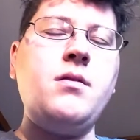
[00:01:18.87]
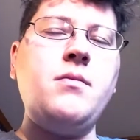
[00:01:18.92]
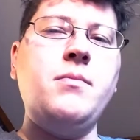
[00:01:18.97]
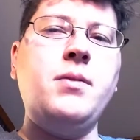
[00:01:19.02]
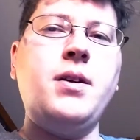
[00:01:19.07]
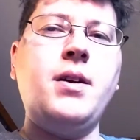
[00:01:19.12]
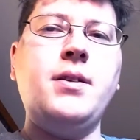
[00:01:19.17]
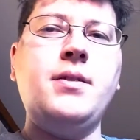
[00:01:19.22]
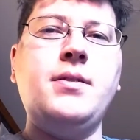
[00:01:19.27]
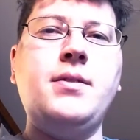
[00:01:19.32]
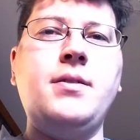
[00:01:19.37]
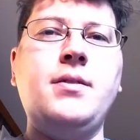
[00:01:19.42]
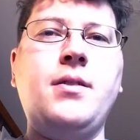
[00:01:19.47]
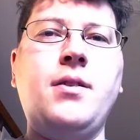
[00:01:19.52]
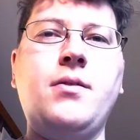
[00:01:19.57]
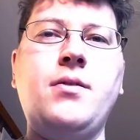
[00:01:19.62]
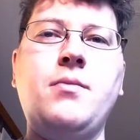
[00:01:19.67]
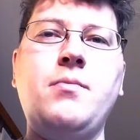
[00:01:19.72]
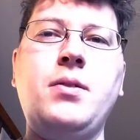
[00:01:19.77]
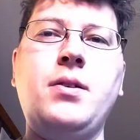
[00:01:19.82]
Because, you
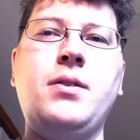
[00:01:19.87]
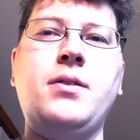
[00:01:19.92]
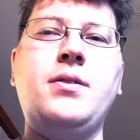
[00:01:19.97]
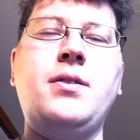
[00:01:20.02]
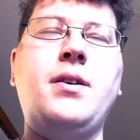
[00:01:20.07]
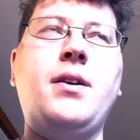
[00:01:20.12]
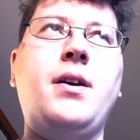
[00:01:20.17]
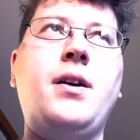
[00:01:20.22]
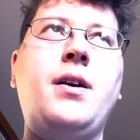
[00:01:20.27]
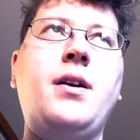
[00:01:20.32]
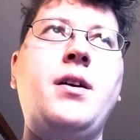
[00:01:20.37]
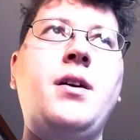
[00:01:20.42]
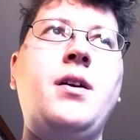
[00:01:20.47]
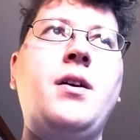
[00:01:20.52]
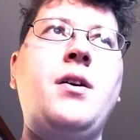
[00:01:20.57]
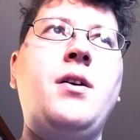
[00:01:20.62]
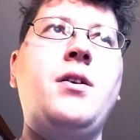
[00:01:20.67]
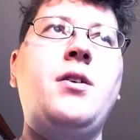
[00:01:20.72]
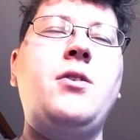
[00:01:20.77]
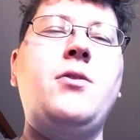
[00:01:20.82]
know, in the military,
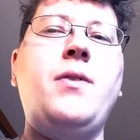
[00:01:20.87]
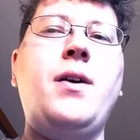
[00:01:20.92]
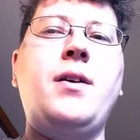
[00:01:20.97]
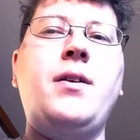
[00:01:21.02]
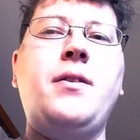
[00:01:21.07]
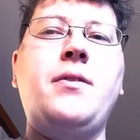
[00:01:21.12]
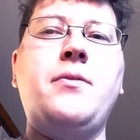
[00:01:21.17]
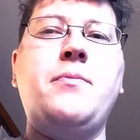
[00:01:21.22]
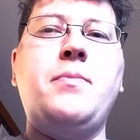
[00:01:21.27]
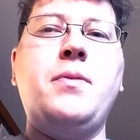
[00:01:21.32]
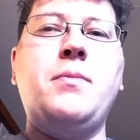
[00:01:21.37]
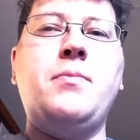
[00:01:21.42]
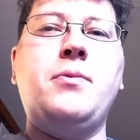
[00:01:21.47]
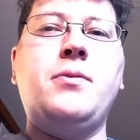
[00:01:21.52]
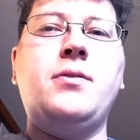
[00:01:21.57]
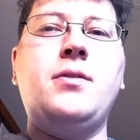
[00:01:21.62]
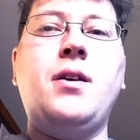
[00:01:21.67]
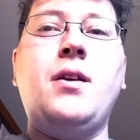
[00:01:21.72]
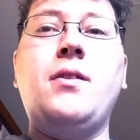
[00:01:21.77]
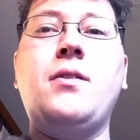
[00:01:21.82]
you had other
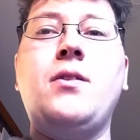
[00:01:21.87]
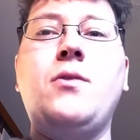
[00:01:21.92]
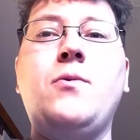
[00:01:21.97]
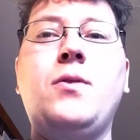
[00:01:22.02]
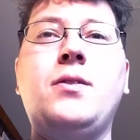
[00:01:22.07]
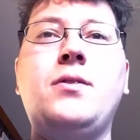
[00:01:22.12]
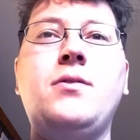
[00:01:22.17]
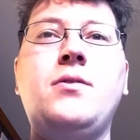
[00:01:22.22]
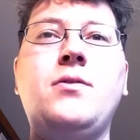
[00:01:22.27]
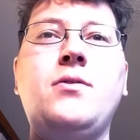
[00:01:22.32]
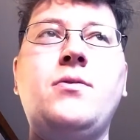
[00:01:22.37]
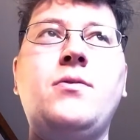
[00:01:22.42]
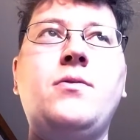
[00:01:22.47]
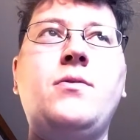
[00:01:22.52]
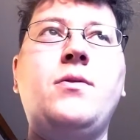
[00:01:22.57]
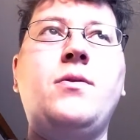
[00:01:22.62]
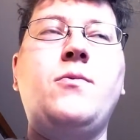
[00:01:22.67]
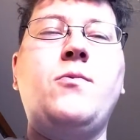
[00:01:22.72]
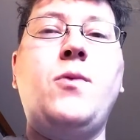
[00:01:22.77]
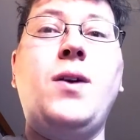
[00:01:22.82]
people telling you what to
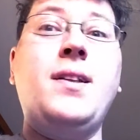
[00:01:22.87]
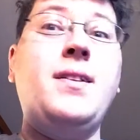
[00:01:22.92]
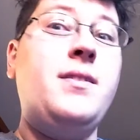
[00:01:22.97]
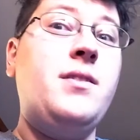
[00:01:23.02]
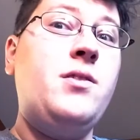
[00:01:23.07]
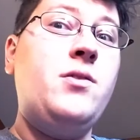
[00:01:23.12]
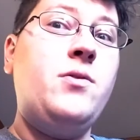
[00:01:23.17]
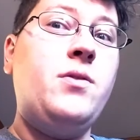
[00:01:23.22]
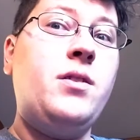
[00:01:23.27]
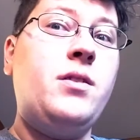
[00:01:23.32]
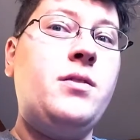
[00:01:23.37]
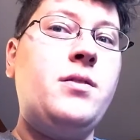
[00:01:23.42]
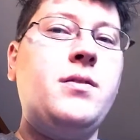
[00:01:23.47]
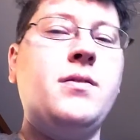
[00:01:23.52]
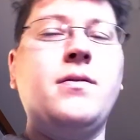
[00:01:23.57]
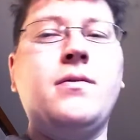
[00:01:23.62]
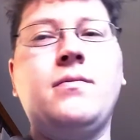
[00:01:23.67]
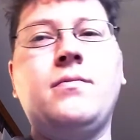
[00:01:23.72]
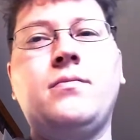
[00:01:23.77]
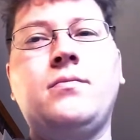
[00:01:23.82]
do and when to do
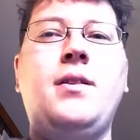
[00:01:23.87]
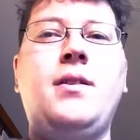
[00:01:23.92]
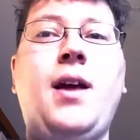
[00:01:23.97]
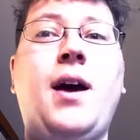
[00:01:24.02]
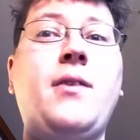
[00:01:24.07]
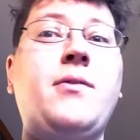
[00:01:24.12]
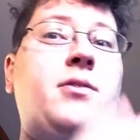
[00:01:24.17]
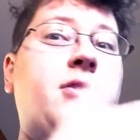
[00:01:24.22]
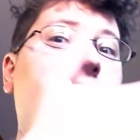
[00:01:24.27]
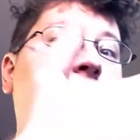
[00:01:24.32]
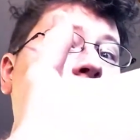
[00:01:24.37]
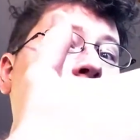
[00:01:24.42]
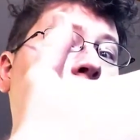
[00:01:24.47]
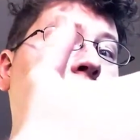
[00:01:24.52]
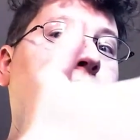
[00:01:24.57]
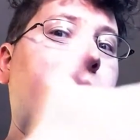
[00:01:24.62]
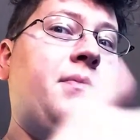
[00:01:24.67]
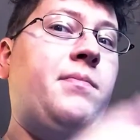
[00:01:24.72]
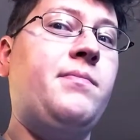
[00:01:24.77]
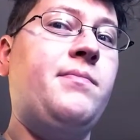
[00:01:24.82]
it. Now it's just
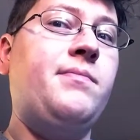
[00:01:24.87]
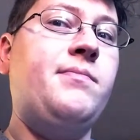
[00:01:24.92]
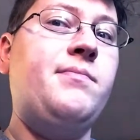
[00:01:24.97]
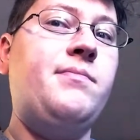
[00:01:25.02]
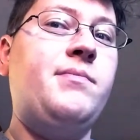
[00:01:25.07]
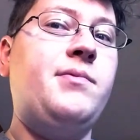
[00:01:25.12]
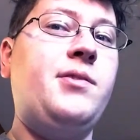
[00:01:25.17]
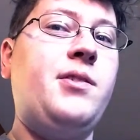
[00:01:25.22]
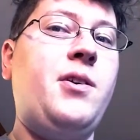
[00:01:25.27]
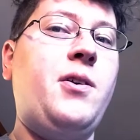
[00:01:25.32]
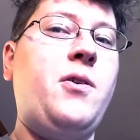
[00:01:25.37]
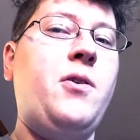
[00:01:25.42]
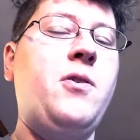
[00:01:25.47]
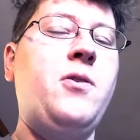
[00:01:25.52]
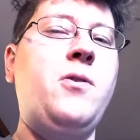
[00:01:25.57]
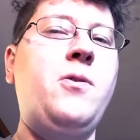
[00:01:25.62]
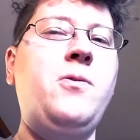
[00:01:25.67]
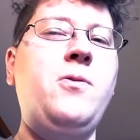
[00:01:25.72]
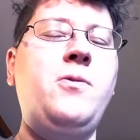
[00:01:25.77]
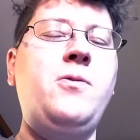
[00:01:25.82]
me. So
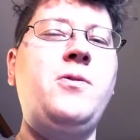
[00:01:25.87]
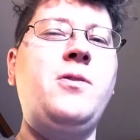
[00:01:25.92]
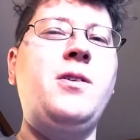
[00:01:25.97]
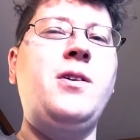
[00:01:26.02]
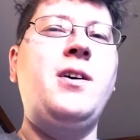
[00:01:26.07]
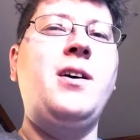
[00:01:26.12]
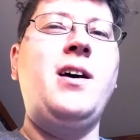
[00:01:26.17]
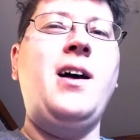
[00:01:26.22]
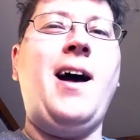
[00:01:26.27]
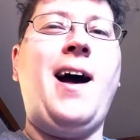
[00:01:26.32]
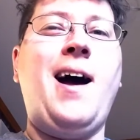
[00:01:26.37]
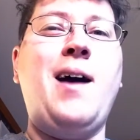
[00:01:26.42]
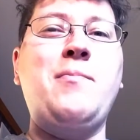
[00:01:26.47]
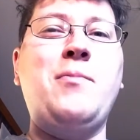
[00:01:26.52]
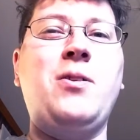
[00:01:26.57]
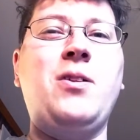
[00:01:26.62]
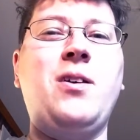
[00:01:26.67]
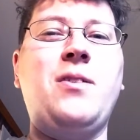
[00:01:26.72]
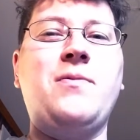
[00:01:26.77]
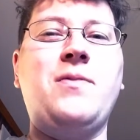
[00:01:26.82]

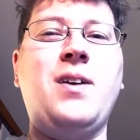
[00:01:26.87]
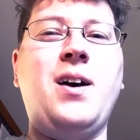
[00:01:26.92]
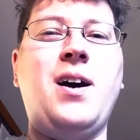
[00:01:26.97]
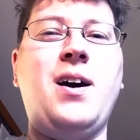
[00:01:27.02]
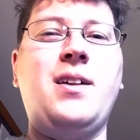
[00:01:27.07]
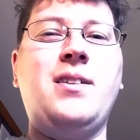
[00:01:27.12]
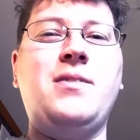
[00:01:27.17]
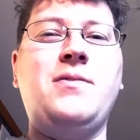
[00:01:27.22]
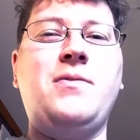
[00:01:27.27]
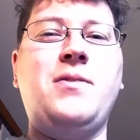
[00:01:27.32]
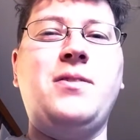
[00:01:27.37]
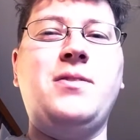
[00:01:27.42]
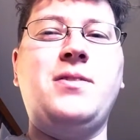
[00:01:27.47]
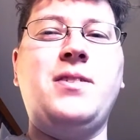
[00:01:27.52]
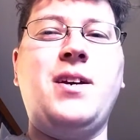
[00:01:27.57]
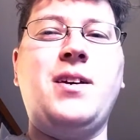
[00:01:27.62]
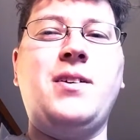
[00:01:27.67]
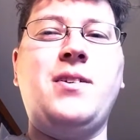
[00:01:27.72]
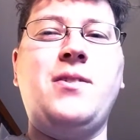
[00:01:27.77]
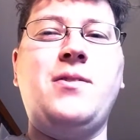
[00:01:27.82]
I'm all I've got as far as
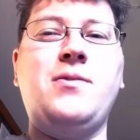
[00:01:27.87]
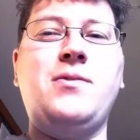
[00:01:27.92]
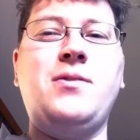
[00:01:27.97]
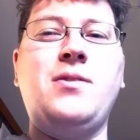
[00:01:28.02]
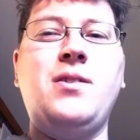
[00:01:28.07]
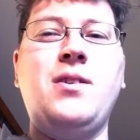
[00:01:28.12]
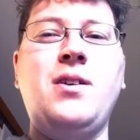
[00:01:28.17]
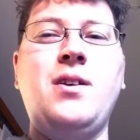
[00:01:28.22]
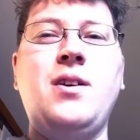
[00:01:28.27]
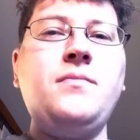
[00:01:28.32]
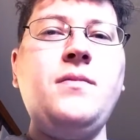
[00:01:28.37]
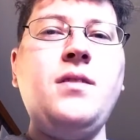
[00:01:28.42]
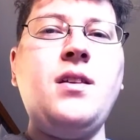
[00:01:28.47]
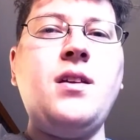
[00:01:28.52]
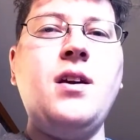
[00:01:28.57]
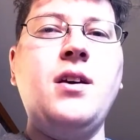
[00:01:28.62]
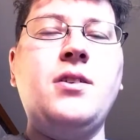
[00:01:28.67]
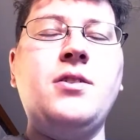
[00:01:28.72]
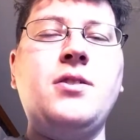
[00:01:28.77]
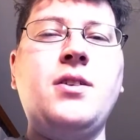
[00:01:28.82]
that goes.
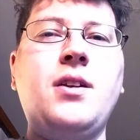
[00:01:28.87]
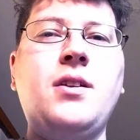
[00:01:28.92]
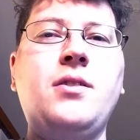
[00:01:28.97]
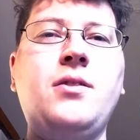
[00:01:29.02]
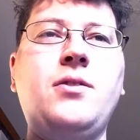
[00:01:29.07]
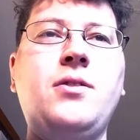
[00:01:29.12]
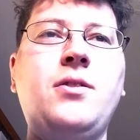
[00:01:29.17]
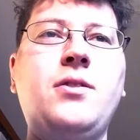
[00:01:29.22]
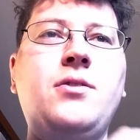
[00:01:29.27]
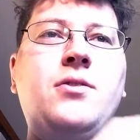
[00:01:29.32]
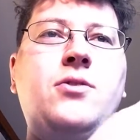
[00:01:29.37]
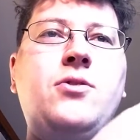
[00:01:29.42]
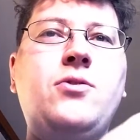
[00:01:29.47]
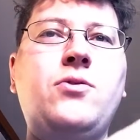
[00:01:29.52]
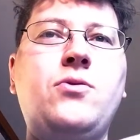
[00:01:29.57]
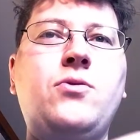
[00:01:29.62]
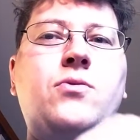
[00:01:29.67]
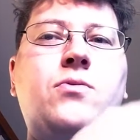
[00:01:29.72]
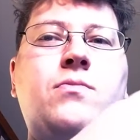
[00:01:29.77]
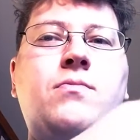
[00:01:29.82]
I just had to learn
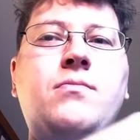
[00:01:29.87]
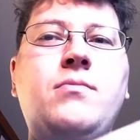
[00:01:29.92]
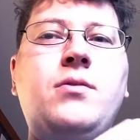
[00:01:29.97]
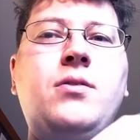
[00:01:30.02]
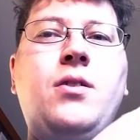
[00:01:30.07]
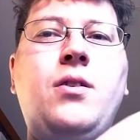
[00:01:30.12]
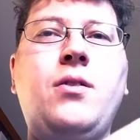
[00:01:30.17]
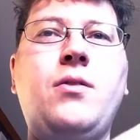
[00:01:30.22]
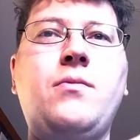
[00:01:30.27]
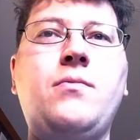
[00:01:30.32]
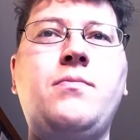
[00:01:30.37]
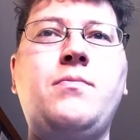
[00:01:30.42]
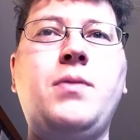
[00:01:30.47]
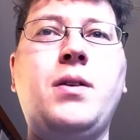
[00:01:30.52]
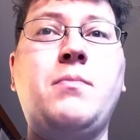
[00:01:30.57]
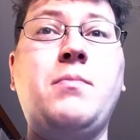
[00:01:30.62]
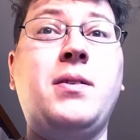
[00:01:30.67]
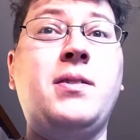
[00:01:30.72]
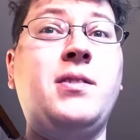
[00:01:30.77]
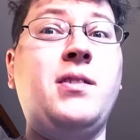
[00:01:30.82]
to, you know,
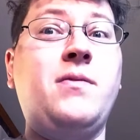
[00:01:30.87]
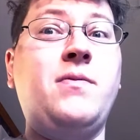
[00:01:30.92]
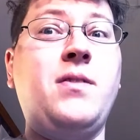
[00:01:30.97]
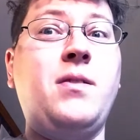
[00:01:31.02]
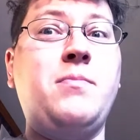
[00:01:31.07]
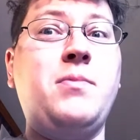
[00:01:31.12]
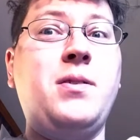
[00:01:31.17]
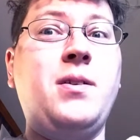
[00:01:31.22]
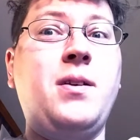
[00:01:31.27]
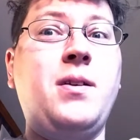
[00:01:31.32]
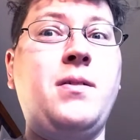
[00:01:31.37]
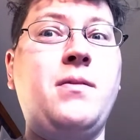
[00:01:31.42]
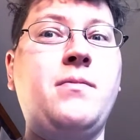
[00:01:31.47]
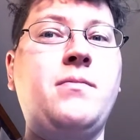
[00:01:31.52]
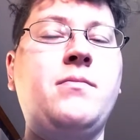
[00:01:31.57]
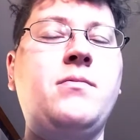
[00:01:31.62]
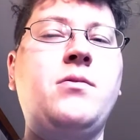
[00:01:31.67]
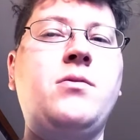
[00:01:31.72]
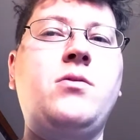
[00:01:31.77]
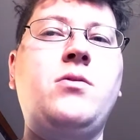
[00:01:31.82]
pick myself up again.
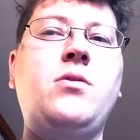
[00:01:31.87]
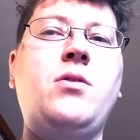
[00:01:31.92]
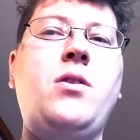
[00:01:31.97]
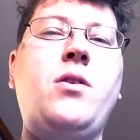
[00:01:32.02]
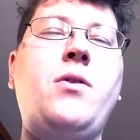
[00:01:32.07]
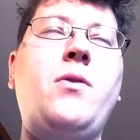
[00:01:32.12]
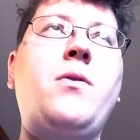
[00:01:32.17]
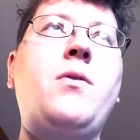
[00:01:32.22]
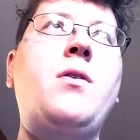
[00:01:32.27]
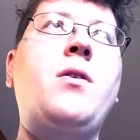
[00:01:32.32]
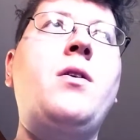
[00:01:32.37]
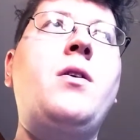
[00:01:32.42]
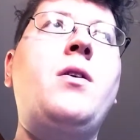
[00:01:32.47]
So